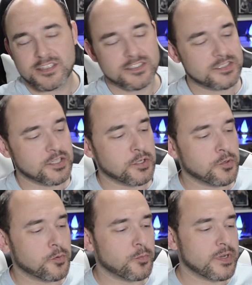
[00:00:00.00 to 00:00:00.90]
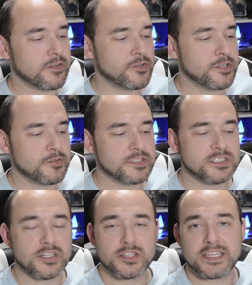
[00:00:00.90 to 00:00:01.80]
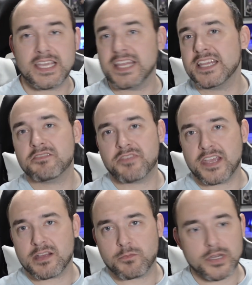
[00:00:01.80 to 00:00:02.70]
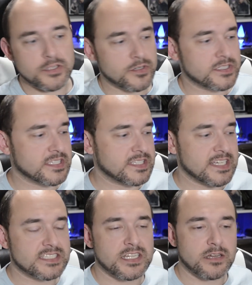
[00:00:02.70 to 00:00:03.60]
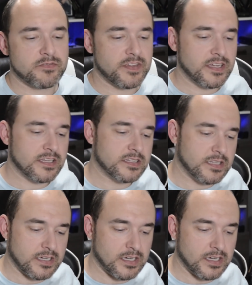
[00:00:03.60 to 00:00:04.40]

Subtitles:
So whenever you're installing any fan, whether it's a desktop fan